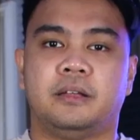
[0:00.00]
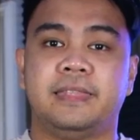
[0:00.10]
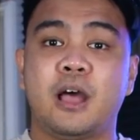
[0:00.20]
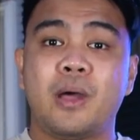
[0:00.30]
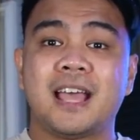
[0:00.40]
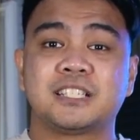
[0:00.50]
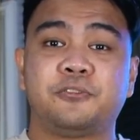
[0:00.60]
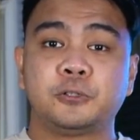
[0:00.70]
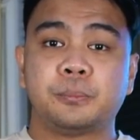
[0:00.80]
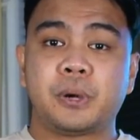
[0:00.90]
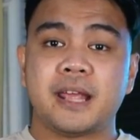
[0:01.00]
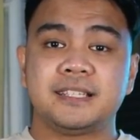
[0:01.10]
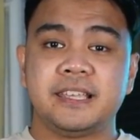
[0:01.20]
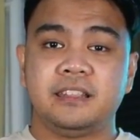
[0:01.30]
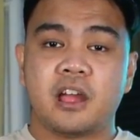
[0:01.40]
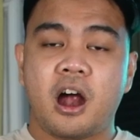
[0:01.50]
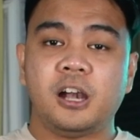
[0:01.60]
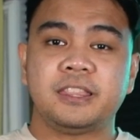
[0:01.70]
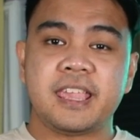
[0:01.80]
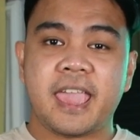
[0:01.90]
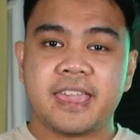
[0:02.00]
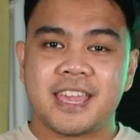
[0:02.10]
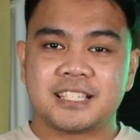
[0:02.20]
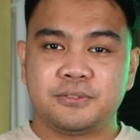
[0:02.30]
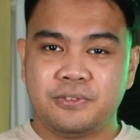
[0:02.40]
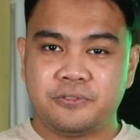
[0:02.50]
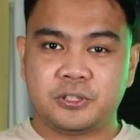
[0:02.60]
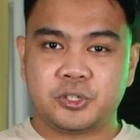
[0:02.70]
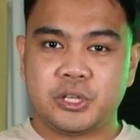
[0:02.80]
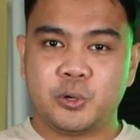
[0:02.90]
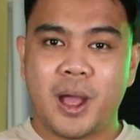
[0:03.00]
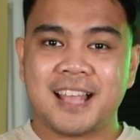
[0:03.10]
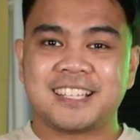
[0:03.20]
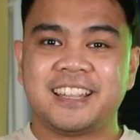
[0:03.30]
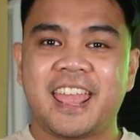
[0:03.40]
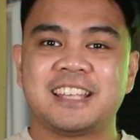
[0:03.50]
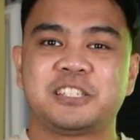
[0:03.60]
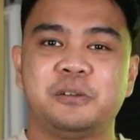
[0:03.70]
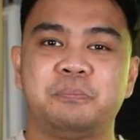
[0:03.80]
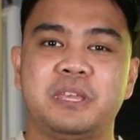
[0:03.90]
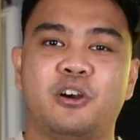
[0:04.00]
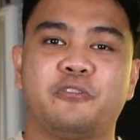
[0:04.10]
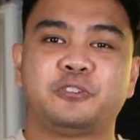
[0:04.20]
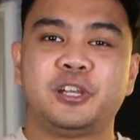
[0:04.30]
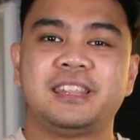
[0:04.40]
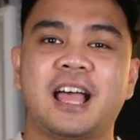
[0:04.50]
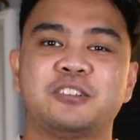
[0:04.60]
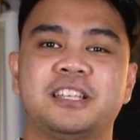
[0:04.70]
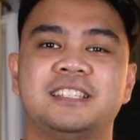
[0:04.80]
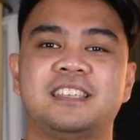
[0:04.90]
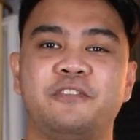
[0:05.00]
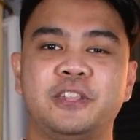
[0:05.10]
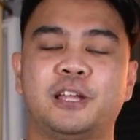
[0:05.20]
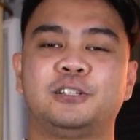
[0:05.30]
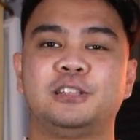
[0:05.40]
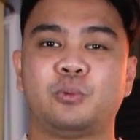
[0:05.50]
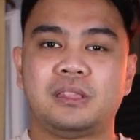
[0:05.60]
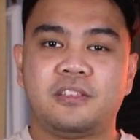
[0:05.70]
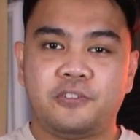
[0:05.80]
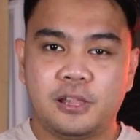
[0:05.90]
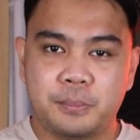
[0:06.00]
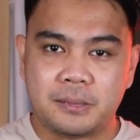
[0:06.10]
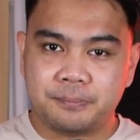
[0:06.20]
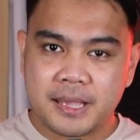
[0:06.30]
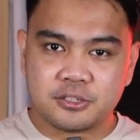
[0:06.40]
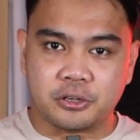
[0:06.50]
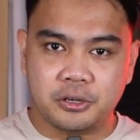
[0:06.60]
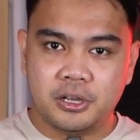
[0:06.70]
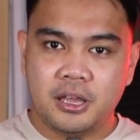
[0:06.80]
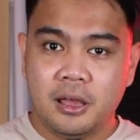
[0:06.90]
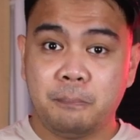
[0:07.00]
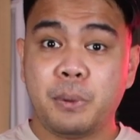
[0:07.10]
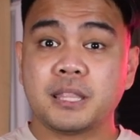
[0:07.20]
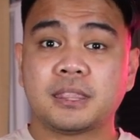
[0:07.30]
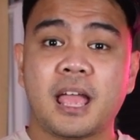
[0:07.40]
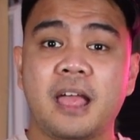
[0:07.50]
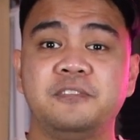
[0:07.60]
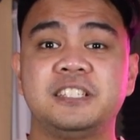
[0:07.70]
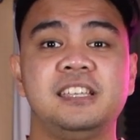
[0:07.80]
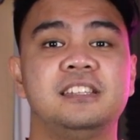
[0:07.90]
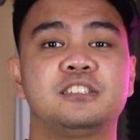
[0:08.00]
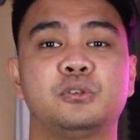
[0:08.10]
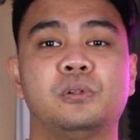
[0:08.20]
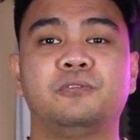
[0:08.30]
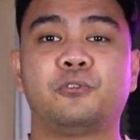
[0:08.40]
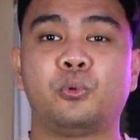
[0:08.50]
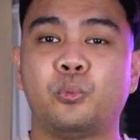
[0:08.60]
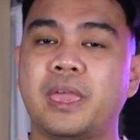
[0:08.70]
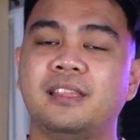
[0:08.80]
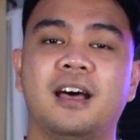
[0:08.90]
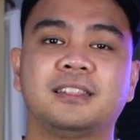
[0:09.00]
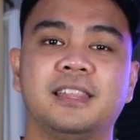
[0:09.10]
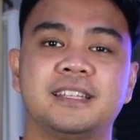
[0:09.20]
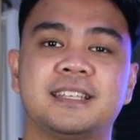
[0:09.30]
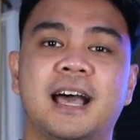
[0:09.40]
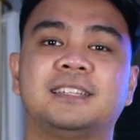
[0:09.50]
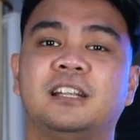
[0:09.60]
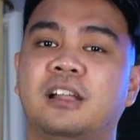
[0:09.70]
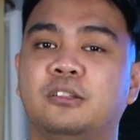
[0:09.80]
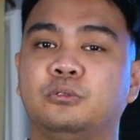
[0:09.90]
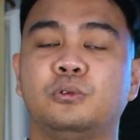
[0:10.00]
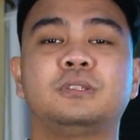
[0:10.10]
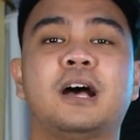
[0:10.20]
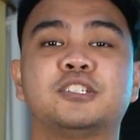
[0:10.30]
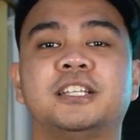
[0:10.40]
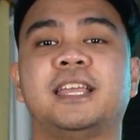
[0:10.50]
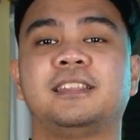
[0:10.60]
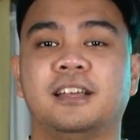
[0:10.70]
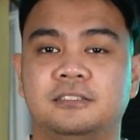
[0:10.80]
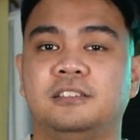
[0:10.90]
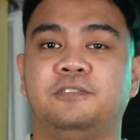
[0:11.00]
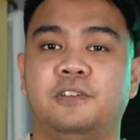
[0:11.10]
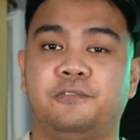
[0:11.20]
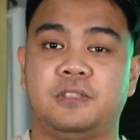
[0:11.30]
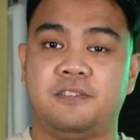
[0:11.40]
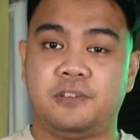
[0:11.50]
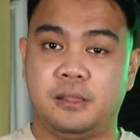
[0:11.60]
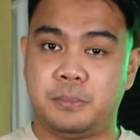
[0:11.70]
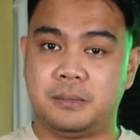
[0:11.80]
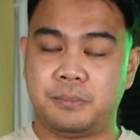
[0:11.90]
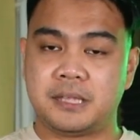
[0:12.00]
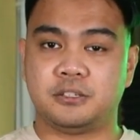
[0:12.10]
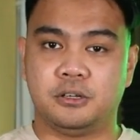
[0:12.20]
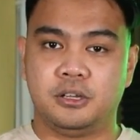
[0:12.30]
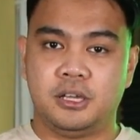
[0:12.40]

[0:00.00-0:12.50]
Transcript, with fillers: Now as for the pricing, the R T A X fifty-three U has an S R P of three thousand seven hundred twenty Philippine peso. But I've seen it sold for way lot less at around two thousand eight hundred fifty Philippine peso.